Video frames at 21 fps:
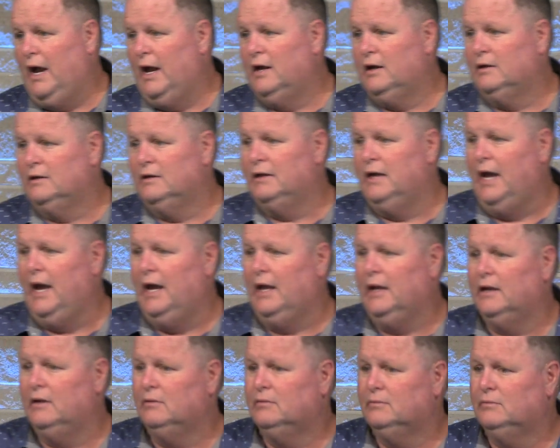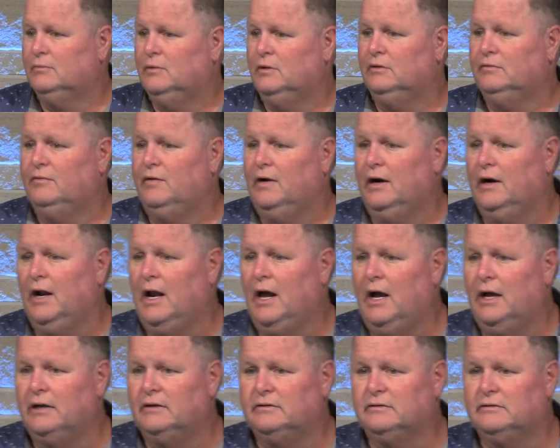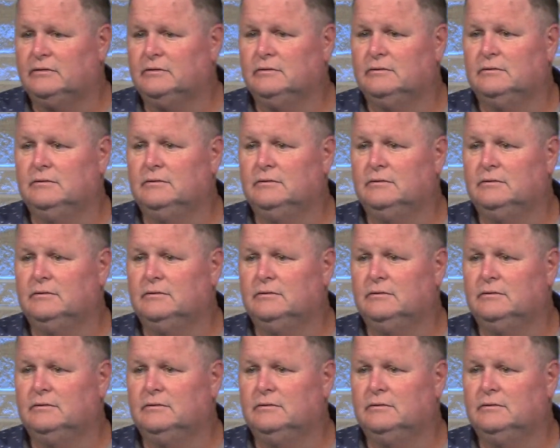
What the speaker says: had a dad that wasn't very nice.